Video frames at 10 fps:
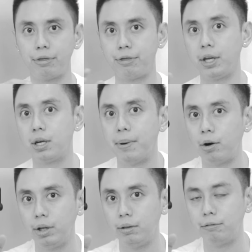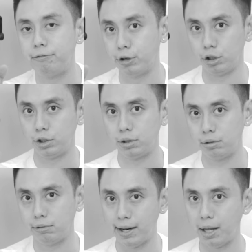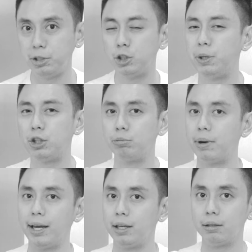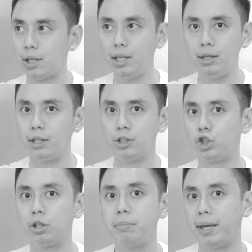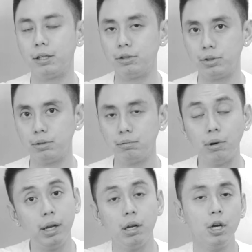think about it first, right? Let me speak to my key decision makers, right?